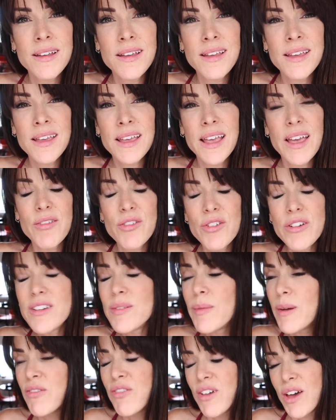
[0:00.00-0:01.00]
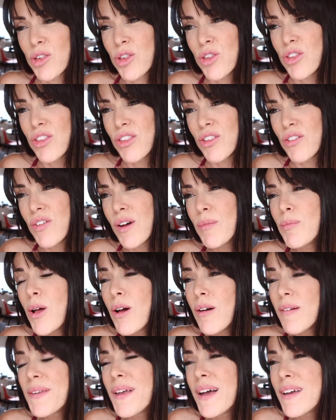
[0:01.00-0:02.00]
If you're into my fashion stuff,
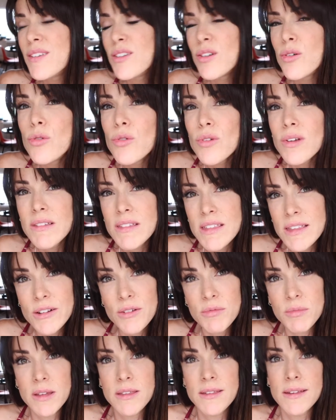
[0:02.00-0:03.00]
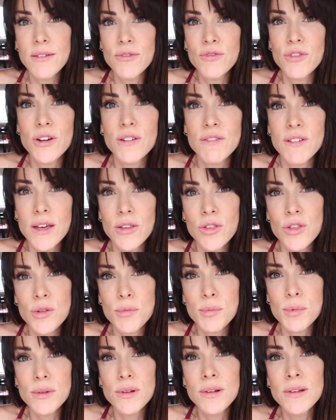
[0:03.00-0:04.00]
I don't consider myself very
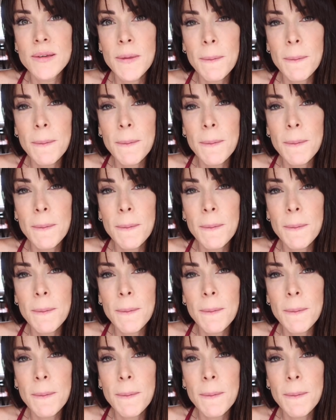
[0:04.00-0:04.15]
fashionable.